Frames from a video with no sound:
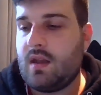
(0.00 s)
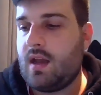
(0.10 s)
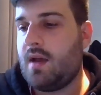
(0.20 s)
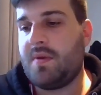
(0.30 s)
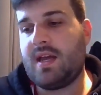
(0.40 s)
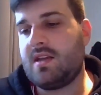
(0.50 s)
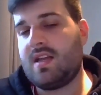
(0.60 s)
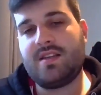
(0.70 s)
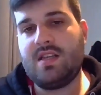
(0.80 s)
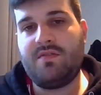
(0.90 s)
But
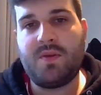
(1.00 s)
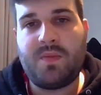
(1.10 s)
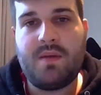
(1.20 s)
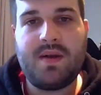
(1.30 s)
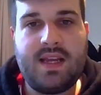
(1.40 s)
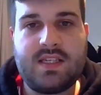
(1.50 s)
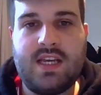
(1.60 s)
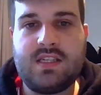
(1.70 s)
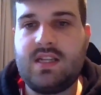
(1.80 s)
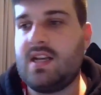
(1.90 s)
that's it for the Premier League
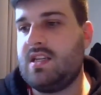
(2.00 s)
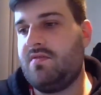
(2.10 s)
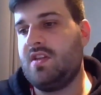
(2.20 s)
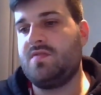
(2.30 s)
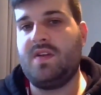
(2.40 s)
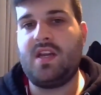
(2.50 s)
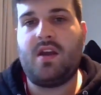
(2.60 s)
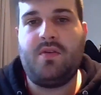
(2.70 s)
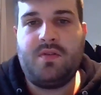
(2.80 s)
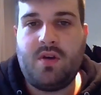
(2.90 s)
season. That's it for this
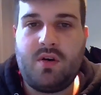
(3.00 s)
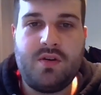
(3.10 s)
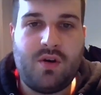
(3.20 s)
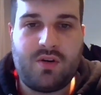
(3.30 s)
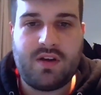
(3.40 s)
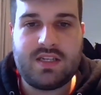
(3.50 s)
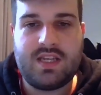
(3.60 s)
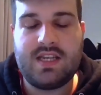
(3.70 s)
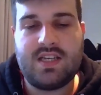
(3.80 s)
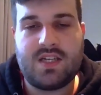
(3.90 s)
video. Not a great
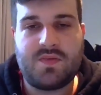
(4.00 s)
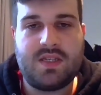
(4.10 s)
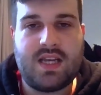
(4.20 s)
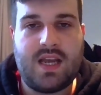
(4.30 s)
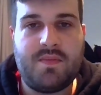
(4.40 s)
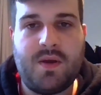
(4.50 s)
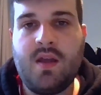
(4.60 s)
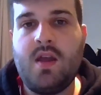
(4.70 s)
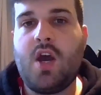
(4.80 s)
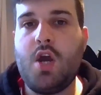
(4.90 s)
season, as we say, but
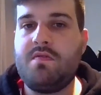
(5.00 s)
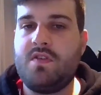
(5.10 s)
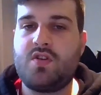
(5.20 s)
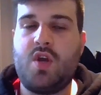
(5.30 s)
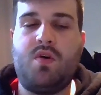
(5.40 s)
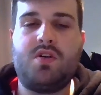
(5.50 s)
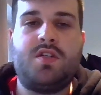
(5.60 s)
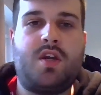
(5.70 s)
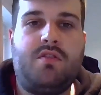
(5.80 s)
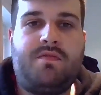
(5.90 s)
hope you've enjoyed
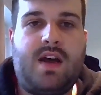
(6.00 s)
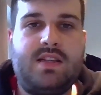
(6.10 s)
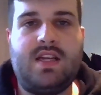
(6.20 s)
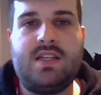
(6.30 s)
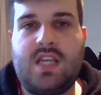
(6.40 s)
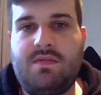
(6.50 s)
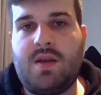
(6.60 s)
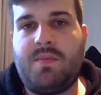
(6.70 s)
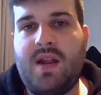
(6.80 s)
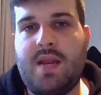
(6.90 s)
watching Gooner Fanzine
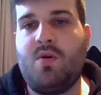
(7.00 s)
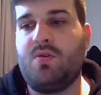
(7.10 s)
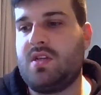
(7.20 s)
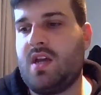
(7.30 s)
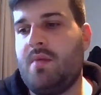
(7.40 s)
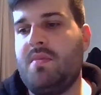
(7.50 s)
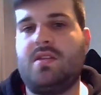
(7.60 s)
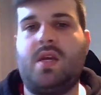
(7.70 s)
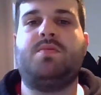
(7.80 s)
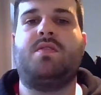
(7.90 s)
TV. Plenty more to come in
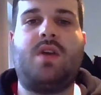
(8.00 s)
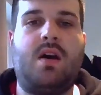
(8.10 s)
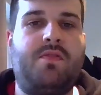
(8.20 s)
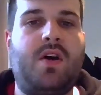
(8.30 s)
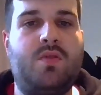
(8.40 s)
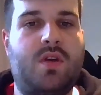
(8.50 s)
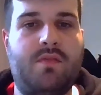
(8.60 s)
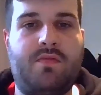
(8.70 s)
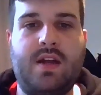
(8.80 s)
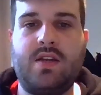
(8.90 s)
terms of cup final
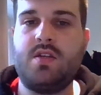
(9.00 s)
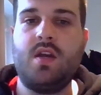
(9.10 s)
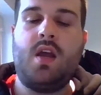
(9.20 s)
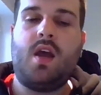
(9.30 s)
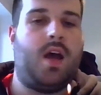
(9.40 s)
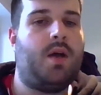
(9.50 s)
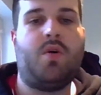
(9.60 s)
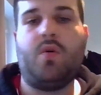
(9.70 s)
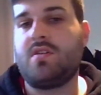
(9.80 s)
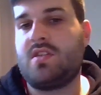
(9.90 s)
coverage,
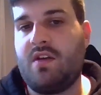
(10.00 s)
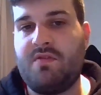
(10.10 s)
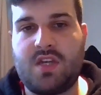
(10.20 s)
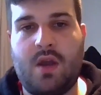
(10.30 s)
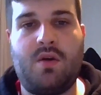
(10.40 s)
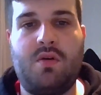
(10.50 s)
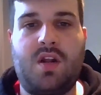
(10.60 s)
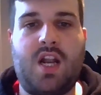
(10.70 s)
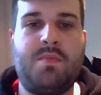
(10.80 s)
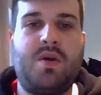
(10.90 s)
all the stuff that's going on at the
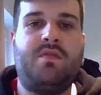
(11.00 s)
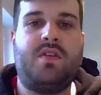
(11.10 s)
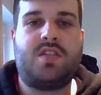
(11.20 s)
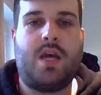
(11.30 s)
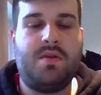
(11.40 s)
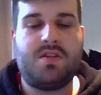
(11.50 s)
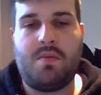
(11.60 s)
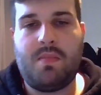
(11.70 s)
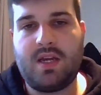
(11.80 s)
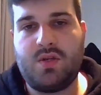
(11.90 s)
club over the summer. So
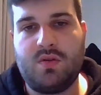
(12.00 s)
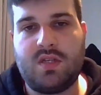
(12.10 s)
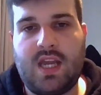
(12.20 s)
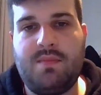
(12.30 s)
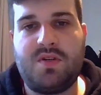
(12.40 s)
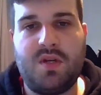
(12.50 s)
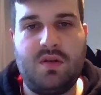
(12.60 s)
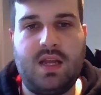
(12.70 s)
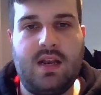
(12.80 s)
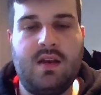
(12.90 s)
make sure to keep
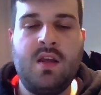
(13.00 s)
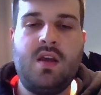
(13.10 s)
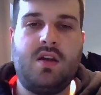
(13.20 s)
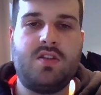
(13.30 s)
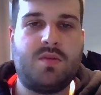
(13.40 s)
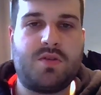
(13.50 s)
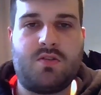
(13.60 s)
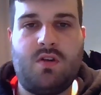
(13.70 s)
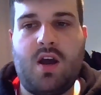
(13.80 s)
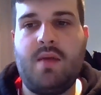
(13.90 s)
tuned in and
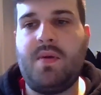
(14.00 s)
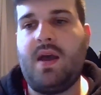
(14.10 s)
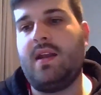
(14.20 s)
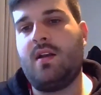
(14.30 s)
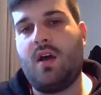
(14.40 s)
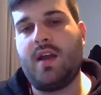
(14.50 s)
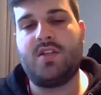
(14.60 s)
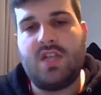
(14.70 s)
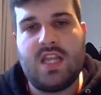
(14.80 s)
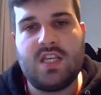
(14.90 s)
subscribe and like and
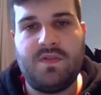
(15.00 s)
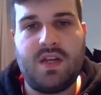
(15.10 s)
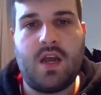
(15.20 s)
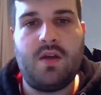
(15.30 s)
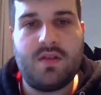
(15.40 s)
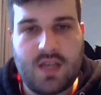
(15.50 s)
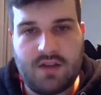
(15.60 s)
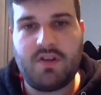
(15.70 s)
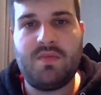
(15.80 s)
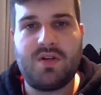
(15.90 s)
share this video. Thank
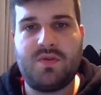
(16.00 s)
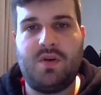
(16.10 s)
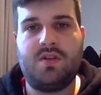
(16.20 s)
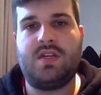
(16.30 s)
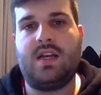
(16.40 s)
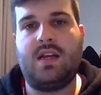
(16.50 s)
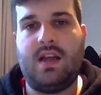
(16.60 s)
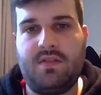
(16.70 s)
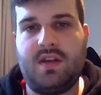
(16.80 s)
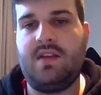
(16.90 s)
you very much for watching.
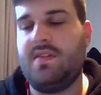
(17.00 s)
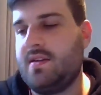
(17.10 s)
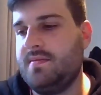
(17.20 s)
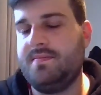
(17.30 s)
Have a good evening.